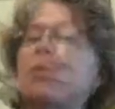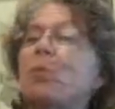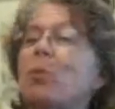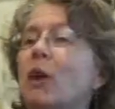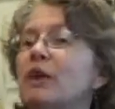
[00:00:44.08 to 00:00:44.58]

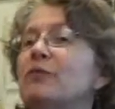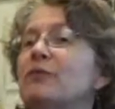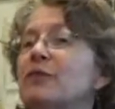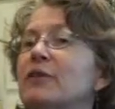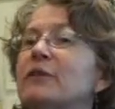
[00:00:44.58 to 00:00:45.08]
One
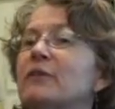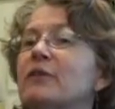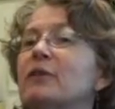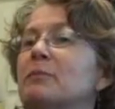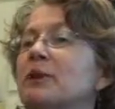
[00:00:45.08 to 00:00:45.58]
of
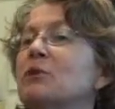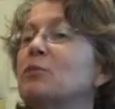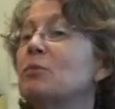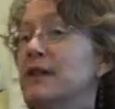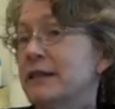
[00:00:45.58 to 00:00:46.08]
the big
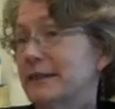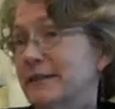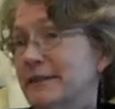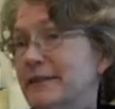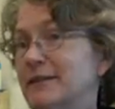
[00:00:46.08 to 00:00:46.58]

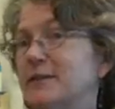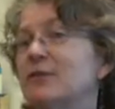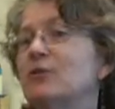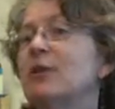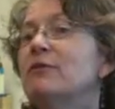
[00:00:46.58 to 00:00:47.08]
risks,
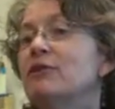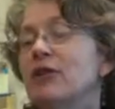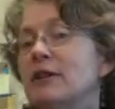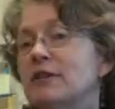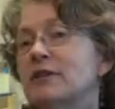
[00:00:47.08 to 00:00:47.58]
if you have a
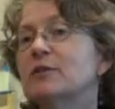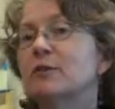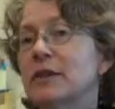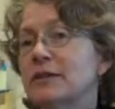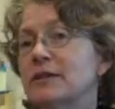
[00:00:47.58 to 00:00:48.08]
child
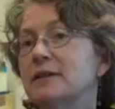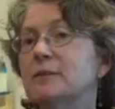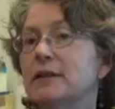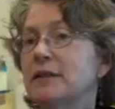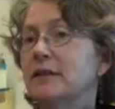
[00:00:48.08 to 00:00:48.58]
who tends to
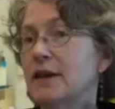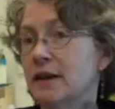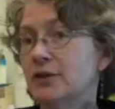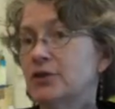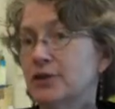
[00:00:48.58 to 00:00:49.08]
be
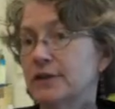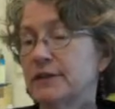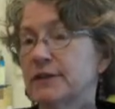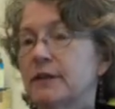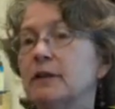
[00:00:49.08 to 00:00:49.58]

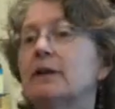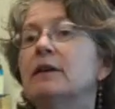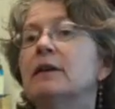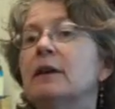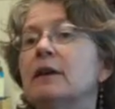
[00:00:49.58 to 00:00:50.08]
anxious,
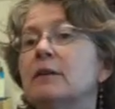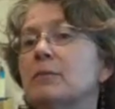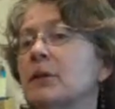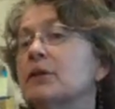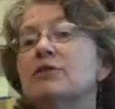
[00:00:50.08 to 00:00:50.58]

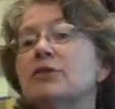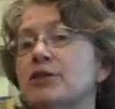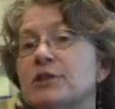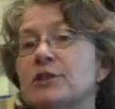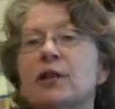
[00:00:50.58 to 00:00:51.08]
even
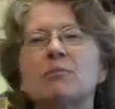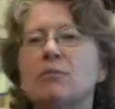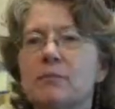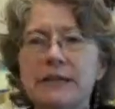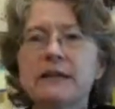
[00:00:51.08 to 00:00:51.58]
just
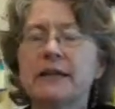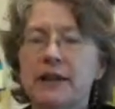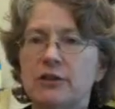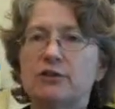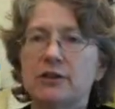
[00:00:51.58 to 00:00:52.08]
temperamentally
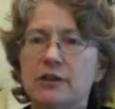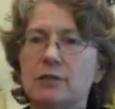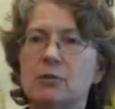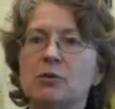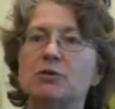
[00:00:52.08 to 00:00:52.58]
anxious
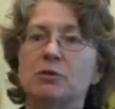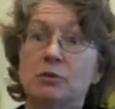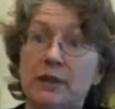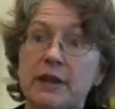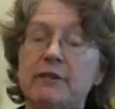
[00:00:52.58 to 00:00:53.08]
as opposed to
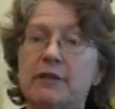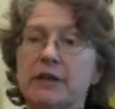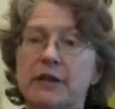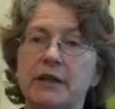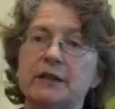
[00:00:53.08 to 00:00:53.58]
really
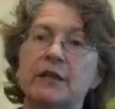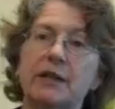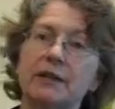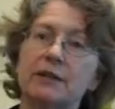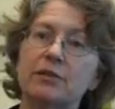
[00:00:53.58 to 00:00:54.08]
having an
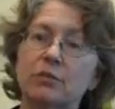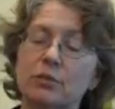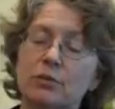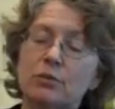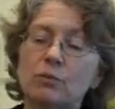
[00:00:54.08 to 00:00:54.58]
anxiety
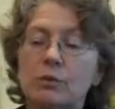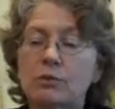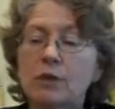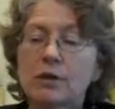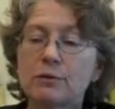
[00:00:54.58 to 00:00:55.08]
disorder,
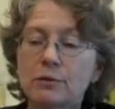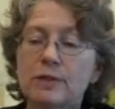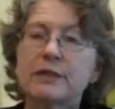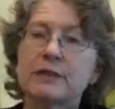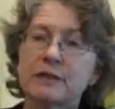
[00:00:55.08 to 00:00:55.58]
one of the
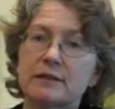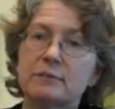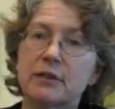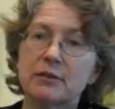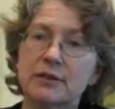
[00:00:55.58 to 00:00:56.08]
risks
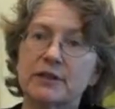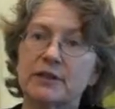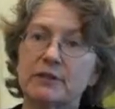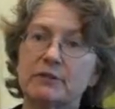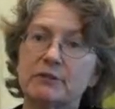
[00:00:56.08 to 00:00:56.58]
that parents
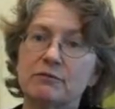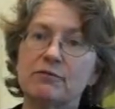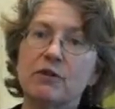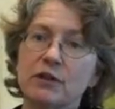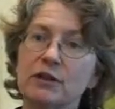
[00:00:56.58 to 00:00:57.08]
can
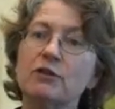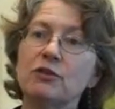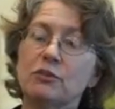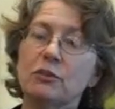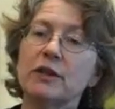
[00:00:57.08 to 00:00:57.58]
fall
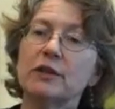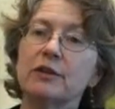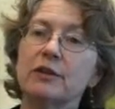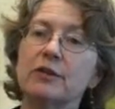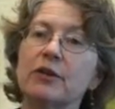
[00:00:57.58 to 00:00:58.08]
into
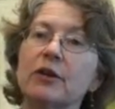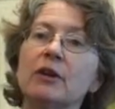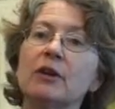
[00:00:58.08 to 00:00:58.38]
is